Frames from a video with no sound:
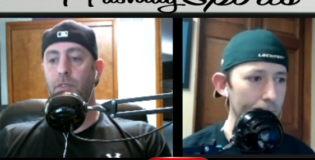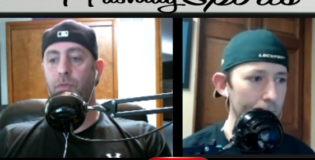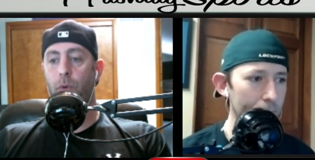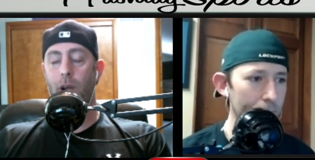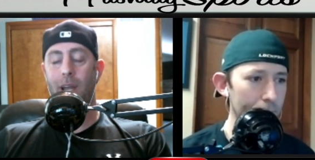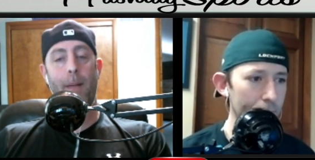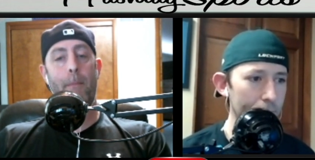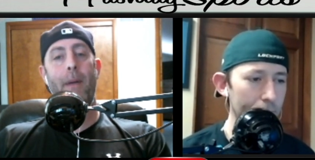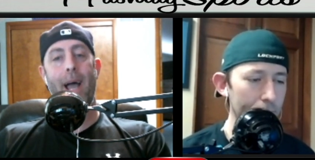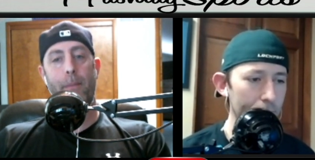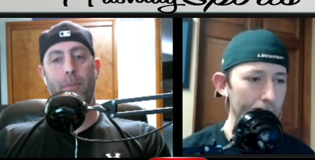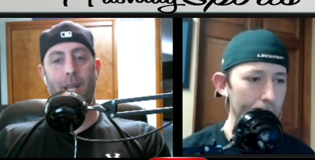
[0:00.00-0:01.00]
Speaker 1: for an
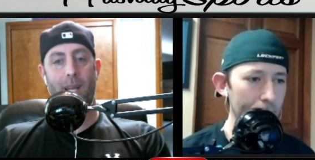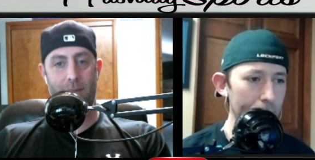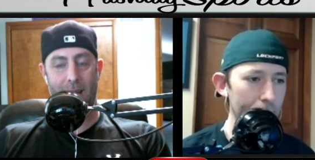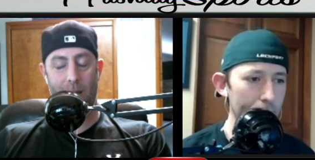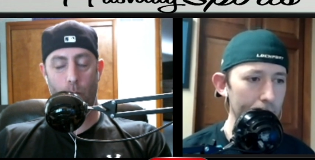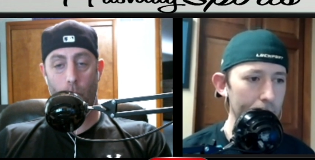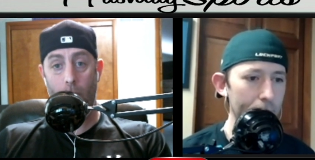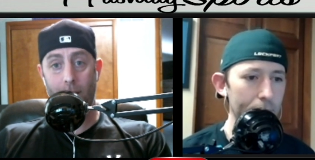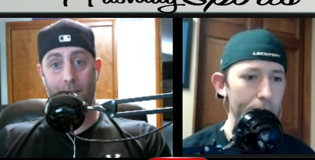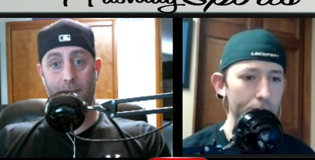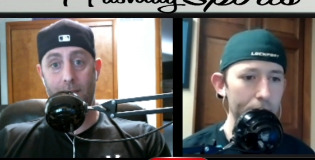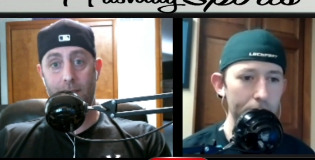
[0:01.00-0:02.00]
impact player day
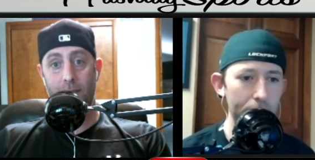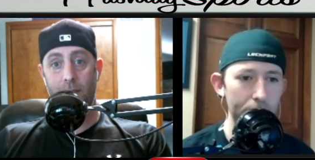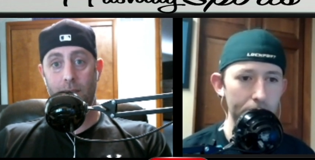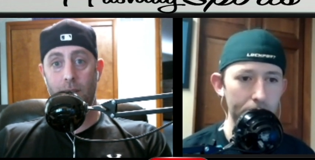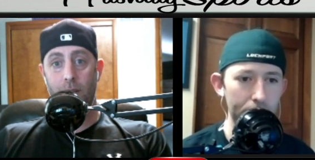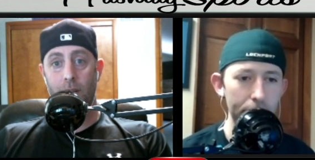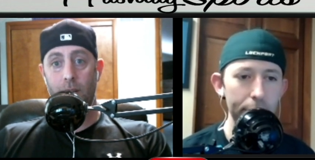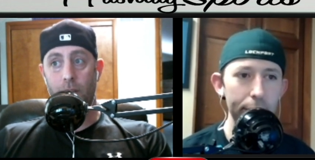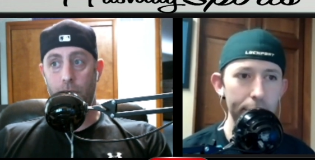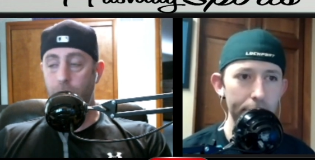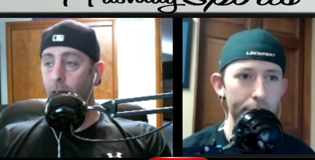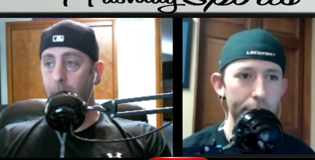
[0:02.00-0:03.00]
one. Mm-hmm.
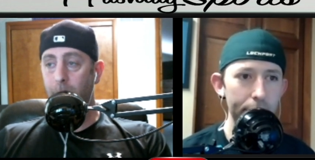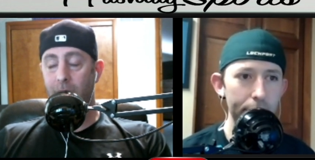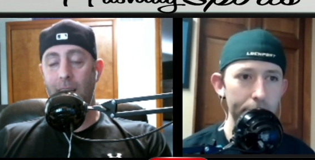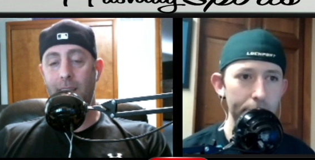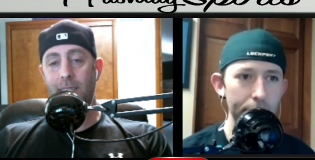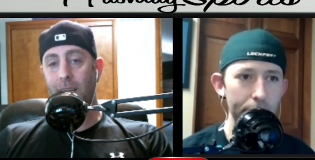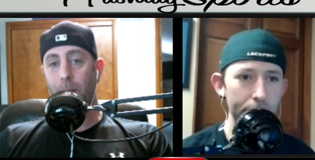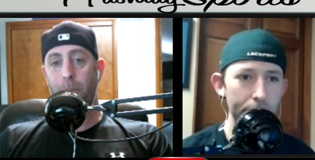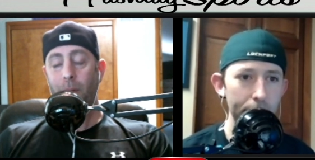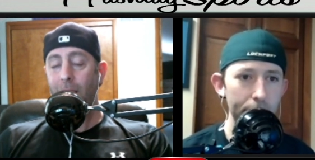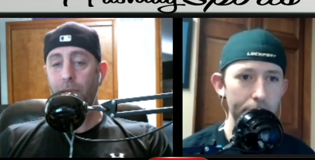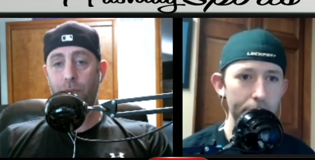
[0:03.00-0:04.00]
You're talking about a guy that's not going to
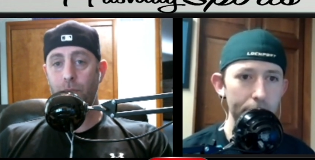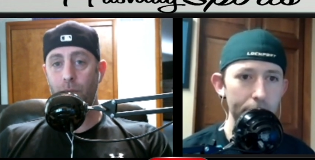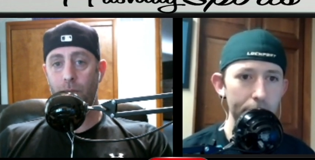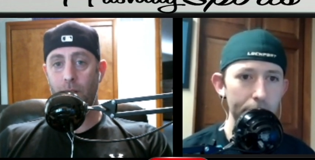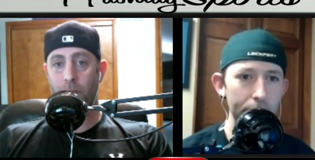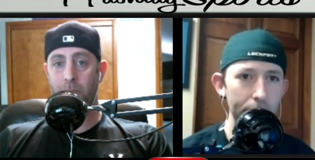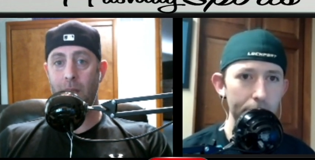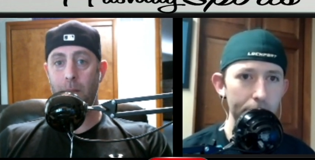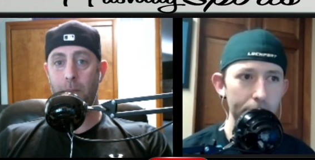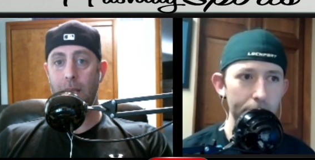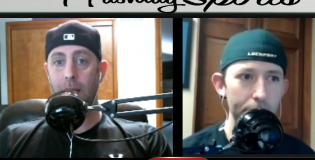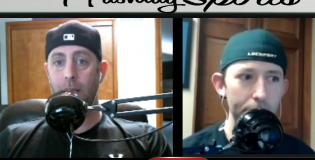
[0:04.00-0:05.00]
play for two years,
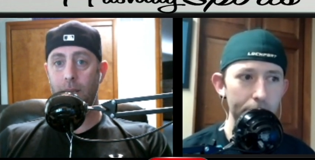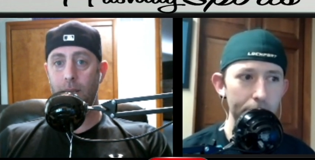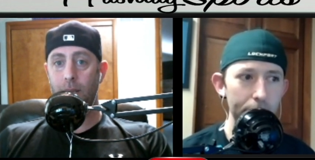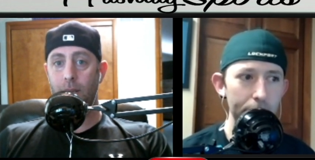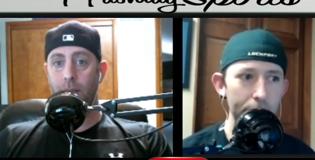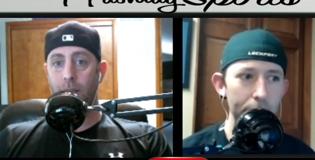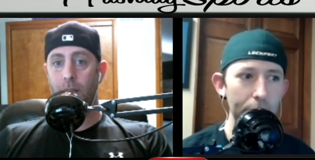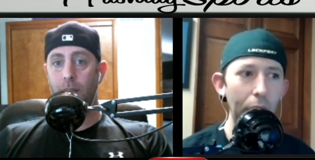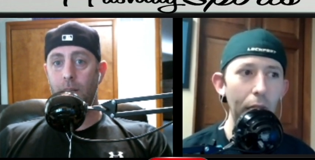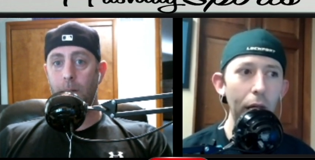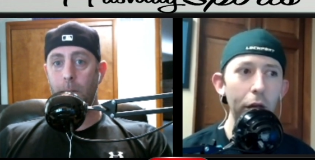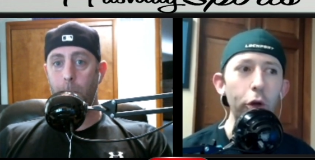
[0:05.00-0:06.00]
maybe.
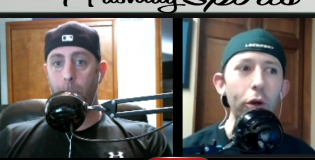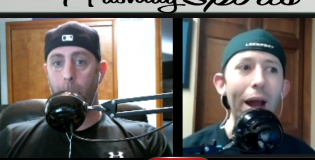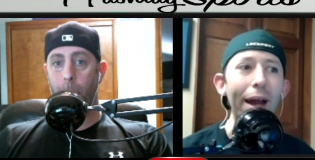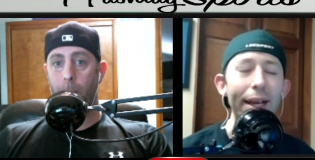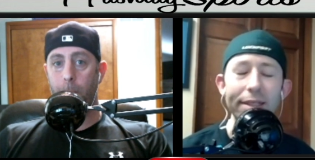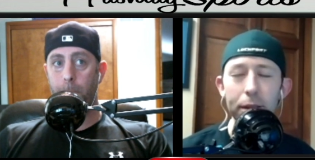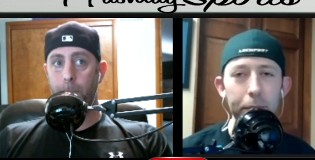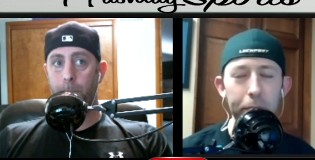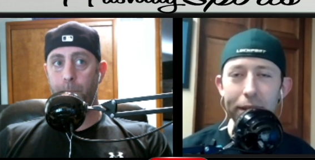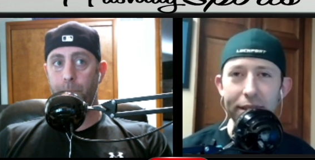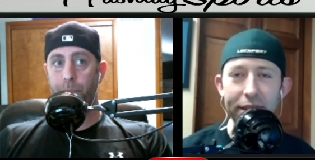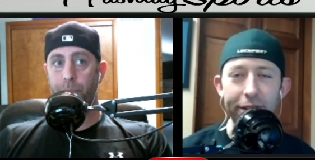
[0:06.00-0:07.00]
Speaker 2: You're not asking him to
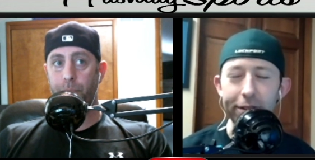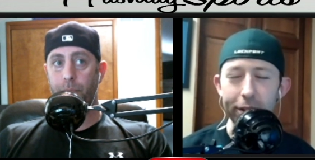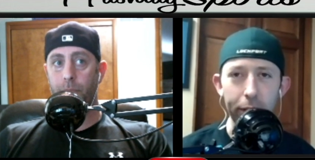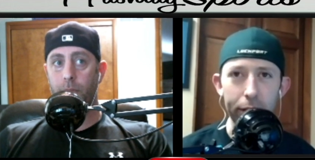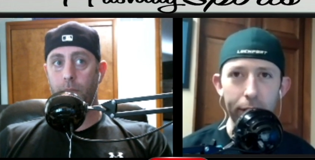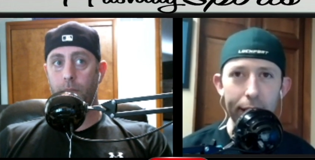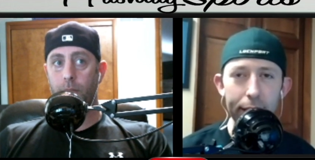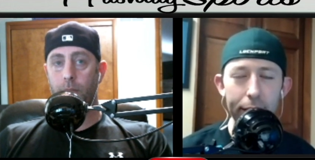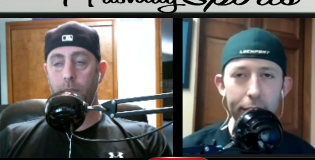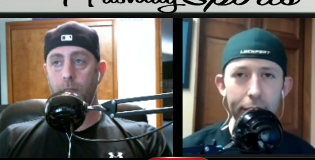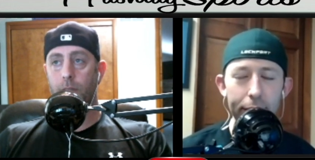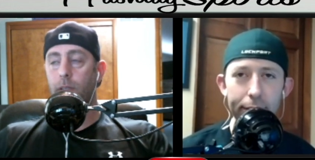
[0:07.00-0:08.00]
play safety right away.
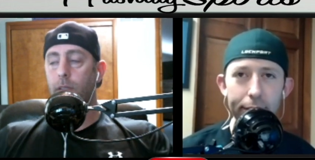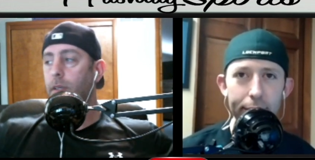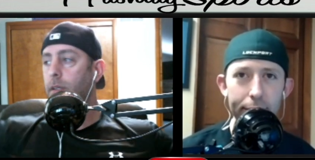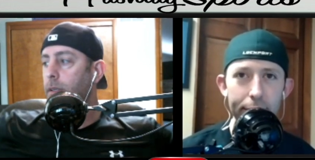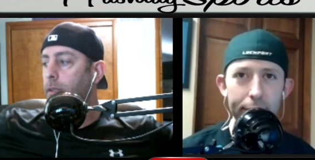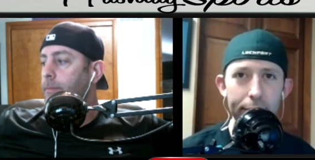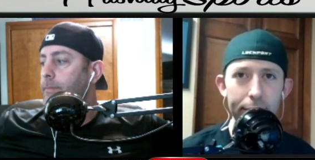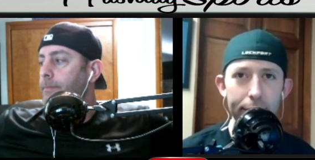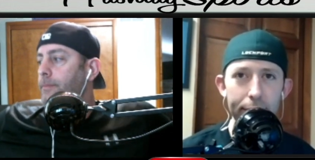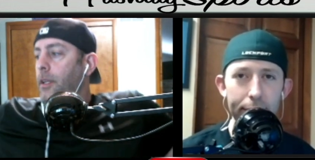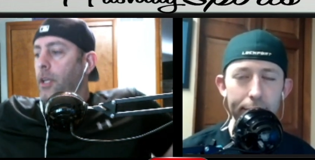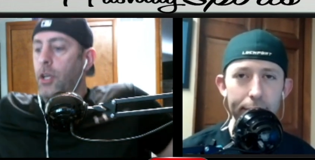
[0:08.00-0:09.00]

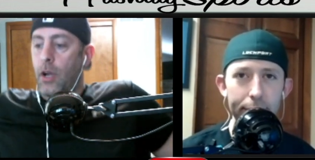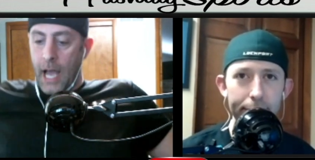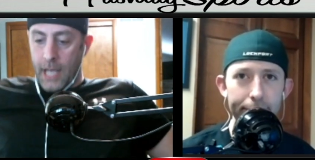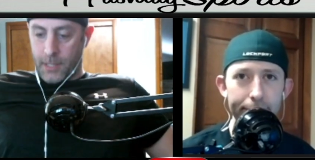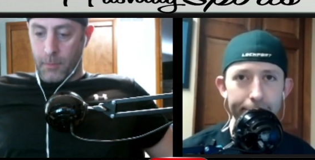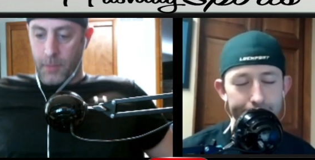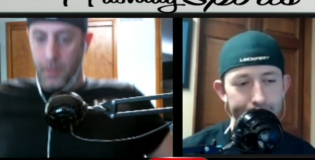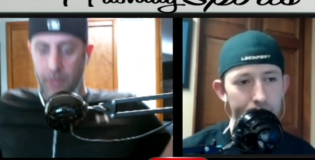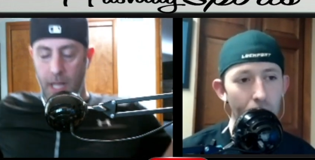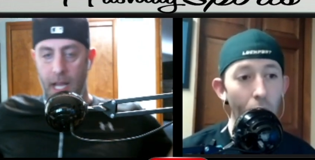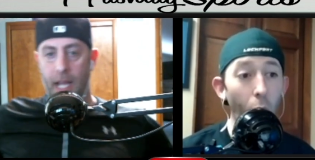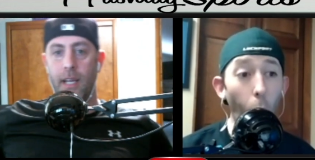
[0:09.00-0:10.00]
Speaker 1: You're asking him to
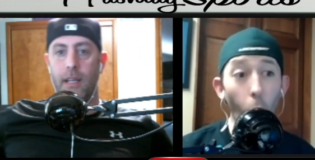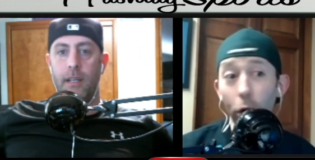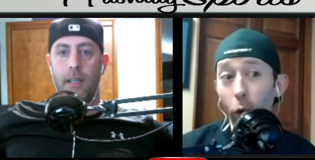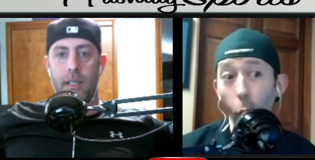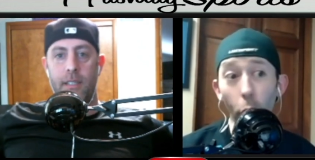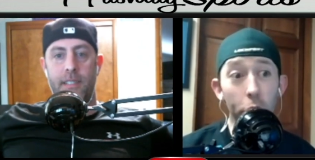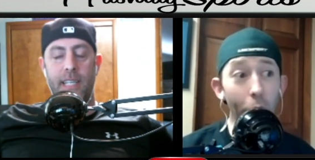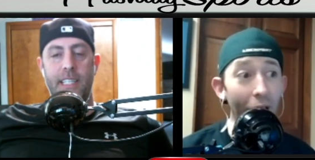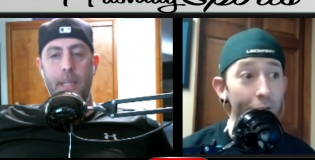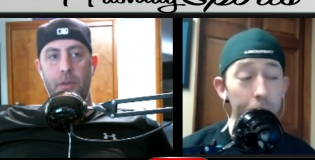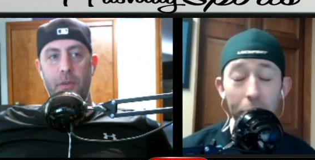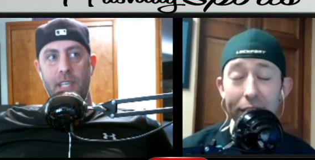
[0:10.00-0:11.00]
play, or or you have
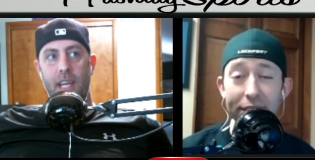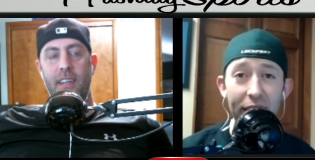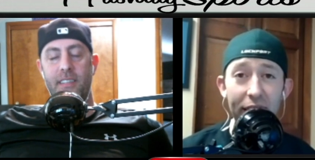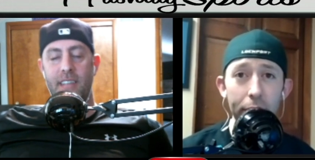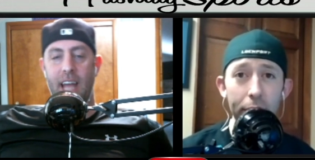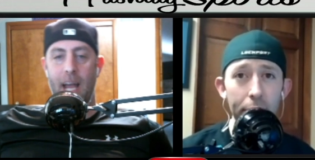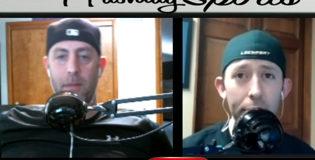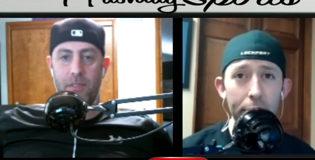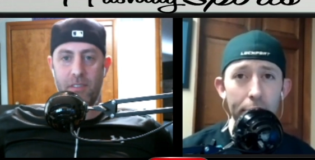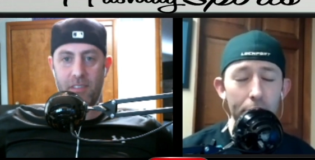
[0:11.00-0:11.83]
him play sa- snaps